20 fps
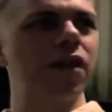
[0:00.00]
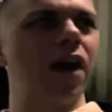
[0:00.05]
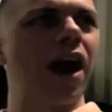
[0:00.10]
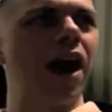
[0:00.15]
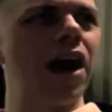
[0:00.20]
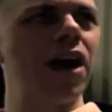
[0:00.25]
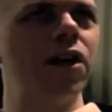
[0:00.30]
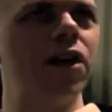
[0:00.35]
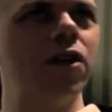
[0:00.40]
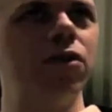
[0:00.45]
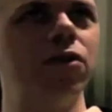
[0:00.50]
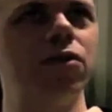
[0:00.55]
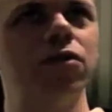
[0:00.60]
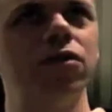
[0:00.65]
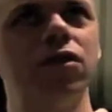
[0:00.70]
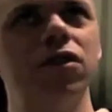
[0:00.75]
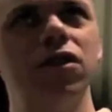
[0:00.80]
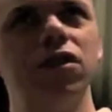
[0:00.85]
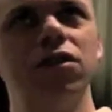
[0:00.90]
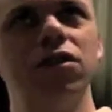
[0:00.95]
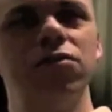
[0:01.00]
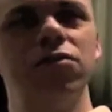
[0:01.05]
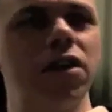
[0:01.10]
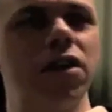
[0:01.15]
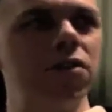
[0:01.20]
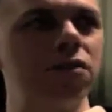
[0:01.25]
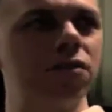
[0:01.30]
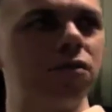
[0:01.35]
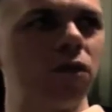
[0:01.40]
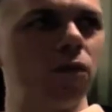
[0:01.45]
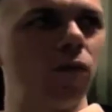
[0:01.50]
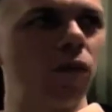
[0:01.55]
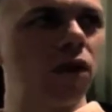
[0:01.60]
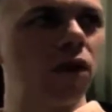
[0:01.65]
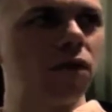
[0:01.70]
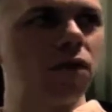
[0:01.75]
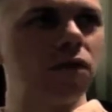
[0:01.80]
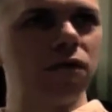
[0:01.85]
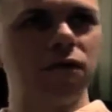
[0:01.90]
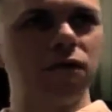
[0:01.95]
The higher register
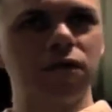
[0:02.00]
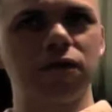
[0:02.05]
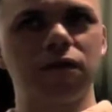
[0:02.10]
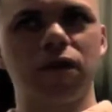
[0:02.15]
ones.